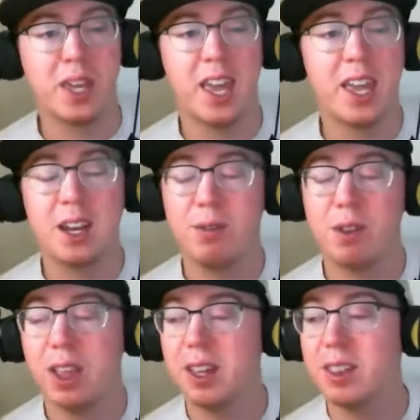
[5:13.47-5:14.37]
We can if
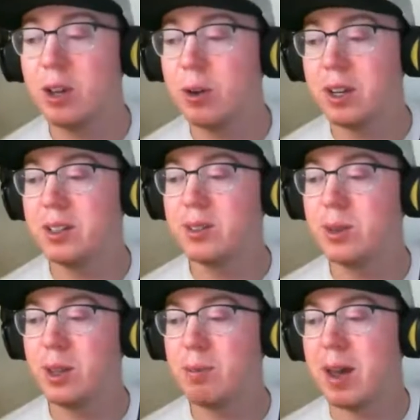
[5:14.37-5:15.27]
you'd like, though. It doesn't
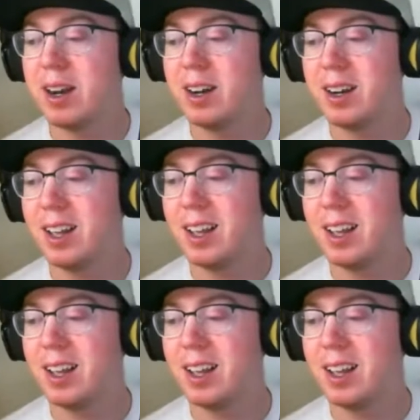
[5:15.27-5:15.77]
really matter.